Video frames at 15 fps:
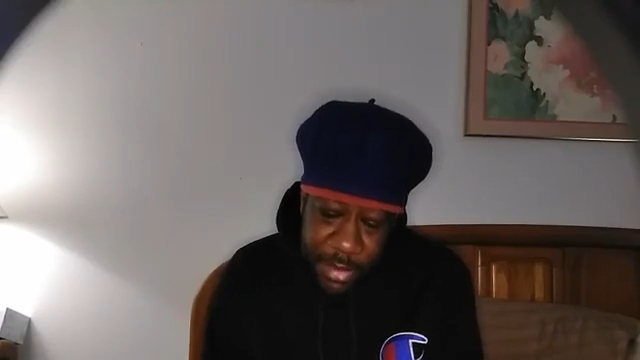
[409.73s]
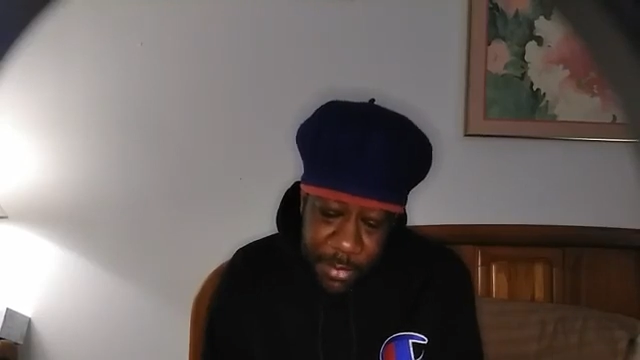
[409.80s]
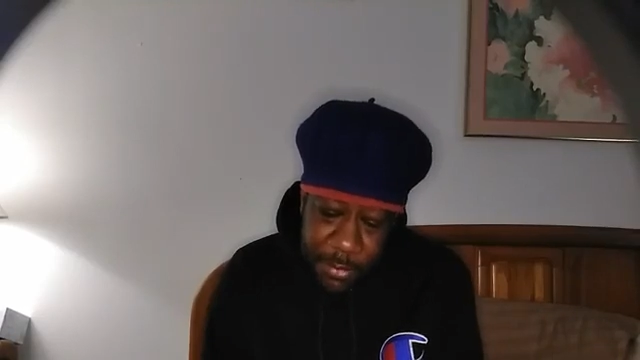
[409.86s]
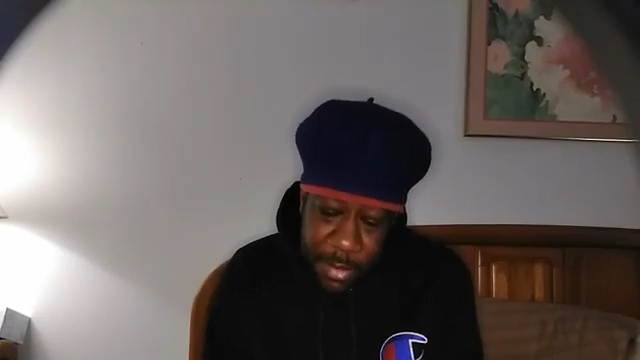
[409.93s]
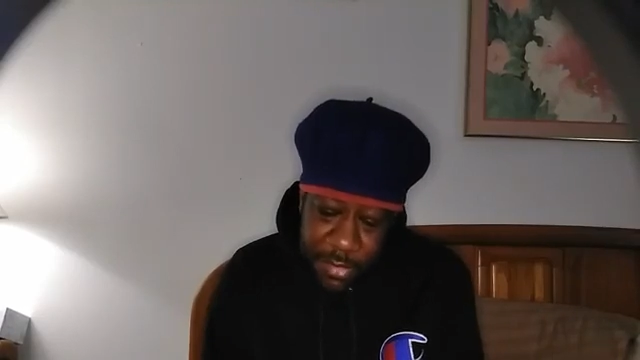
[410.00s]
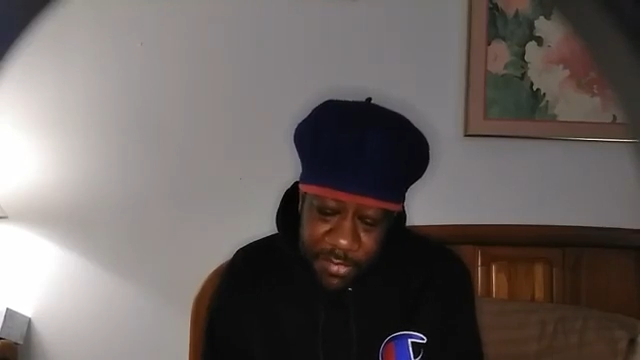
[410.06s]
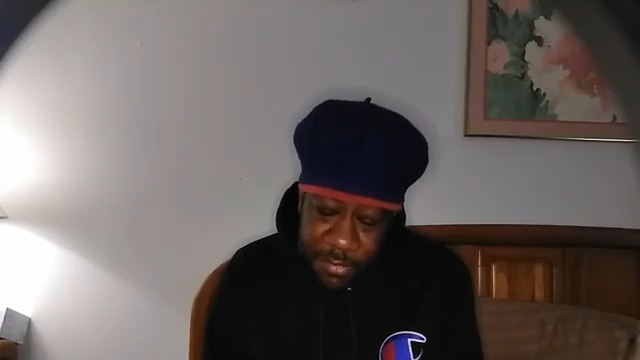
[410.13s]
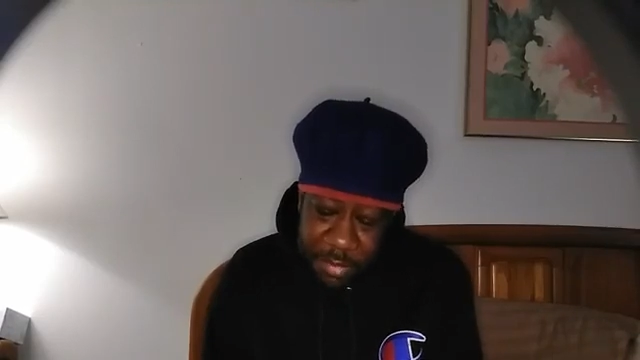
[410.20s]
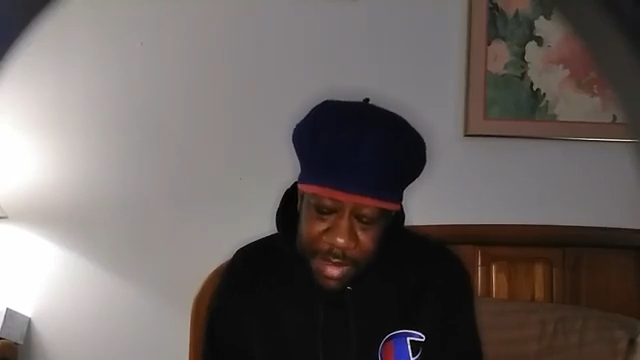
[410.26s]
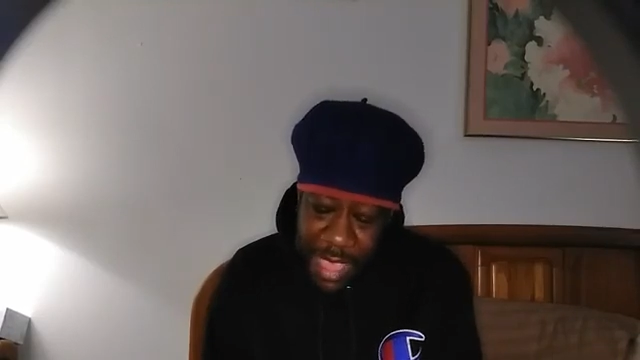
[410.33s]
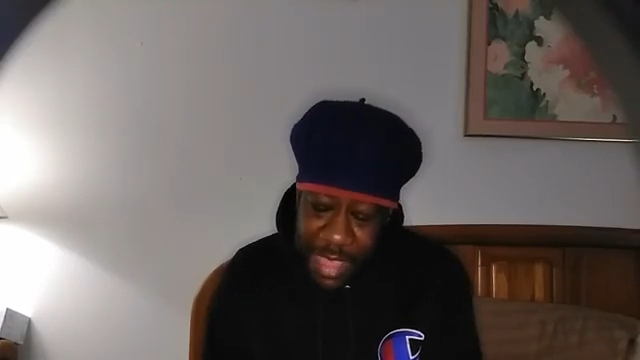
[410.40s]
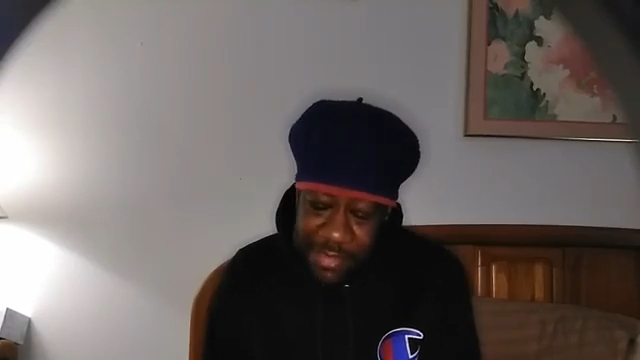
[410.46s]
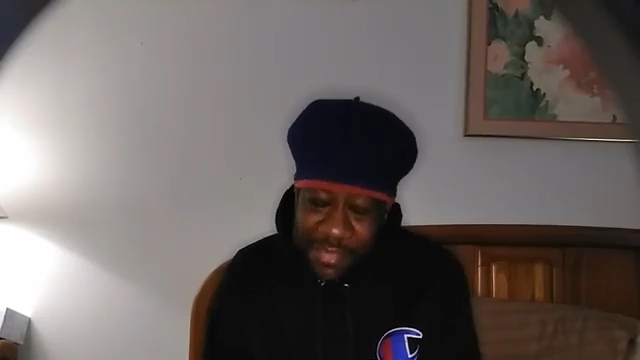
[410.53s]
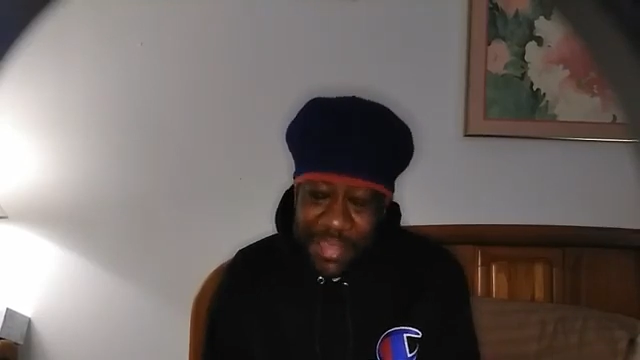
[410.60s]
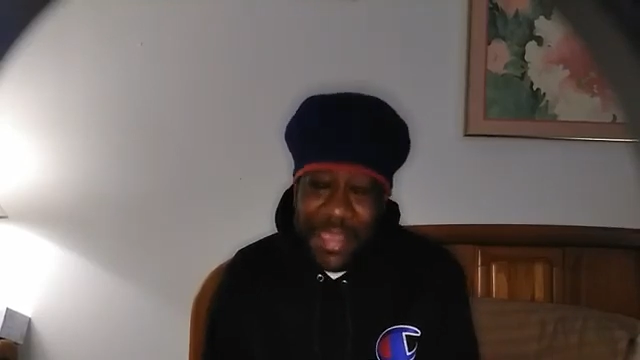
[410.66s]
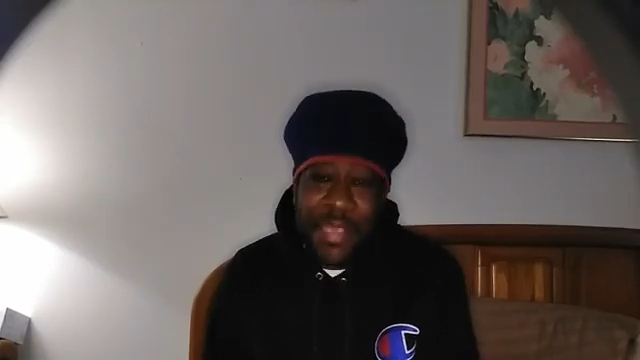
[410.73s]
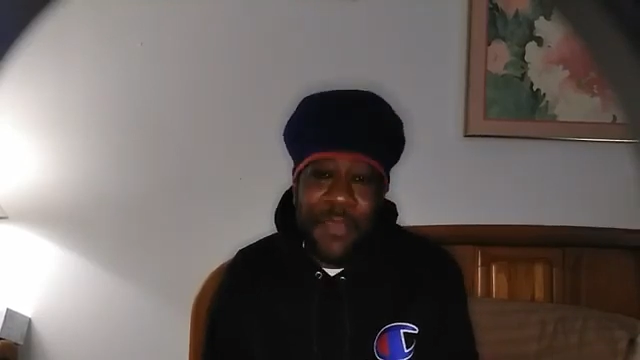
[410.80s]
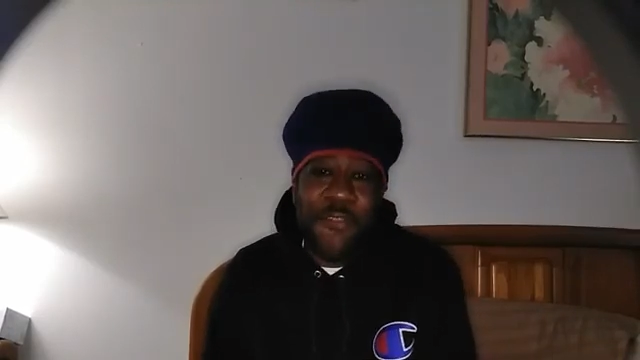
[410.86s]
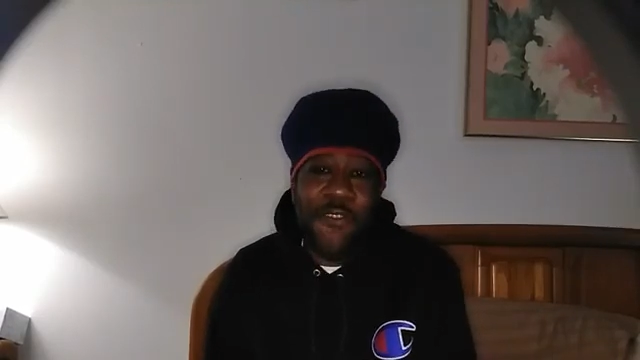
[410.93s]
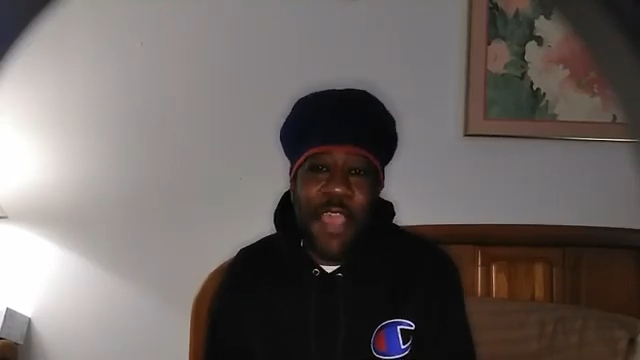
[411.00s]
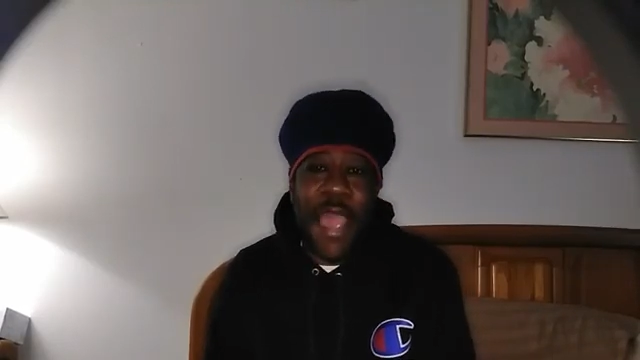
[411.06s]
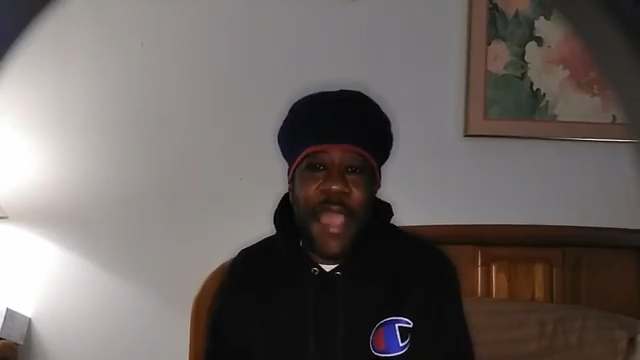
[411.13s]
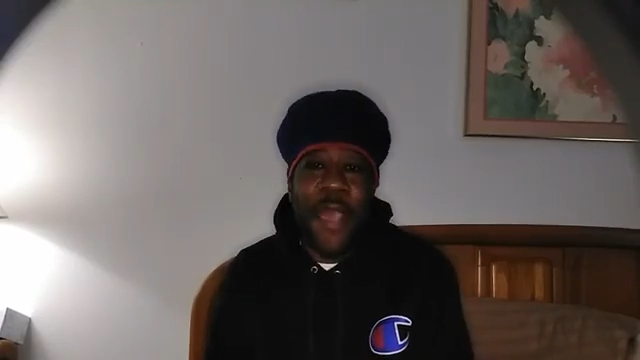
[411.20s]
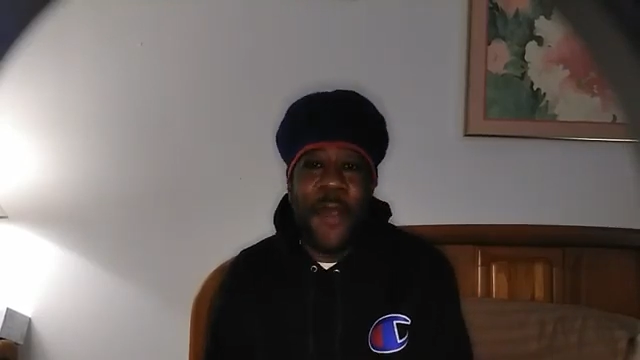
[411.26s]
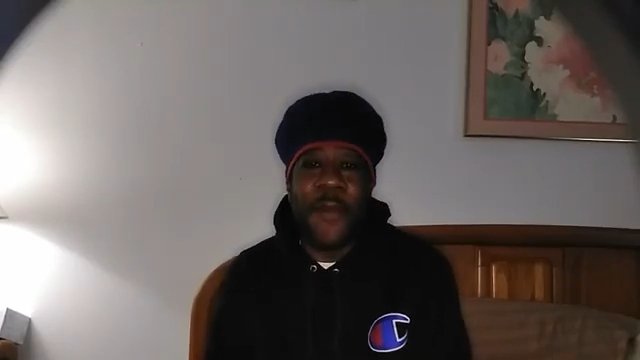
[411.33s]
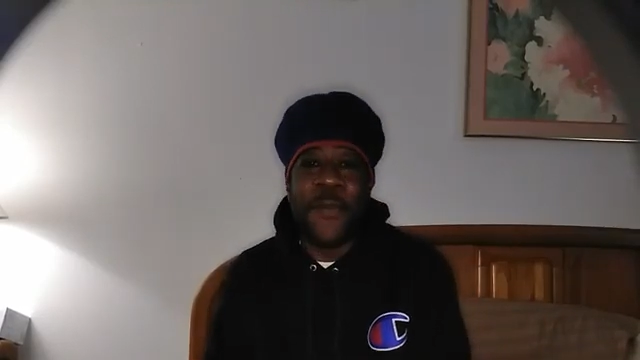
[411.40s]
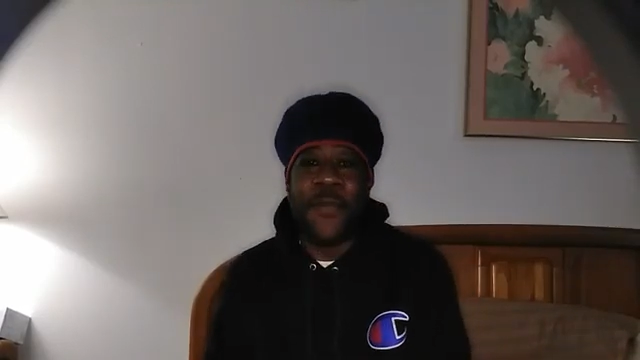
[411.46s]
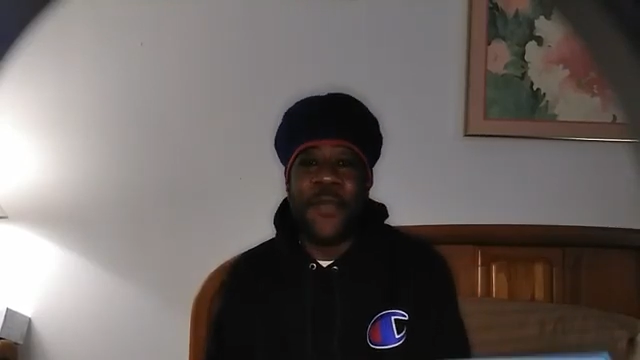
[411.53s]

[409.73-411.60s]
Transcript: while splashing around.